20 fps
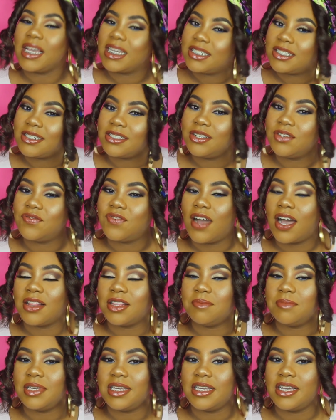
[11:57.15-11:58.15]
make sure you
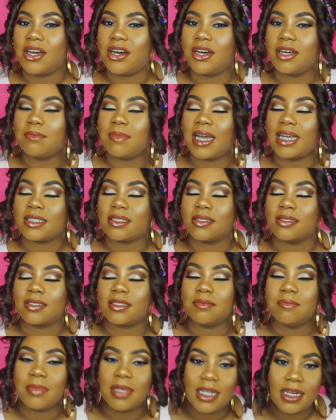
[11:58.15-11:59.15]
follow me on my
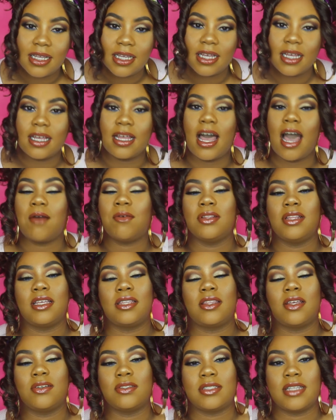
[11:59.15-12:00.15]
social media. I will
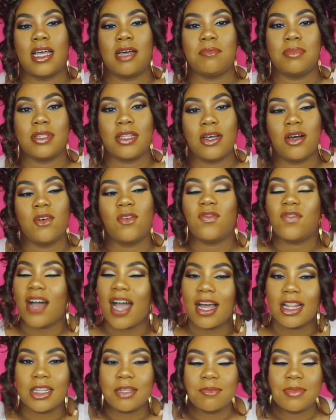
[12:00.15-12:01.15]
link those down below.
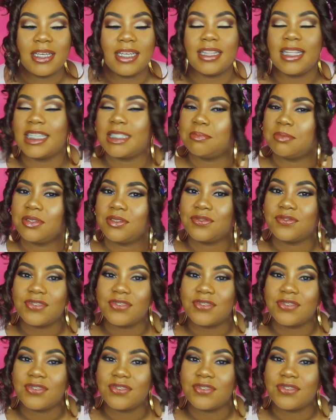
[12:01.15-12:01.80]
Follow me, let's be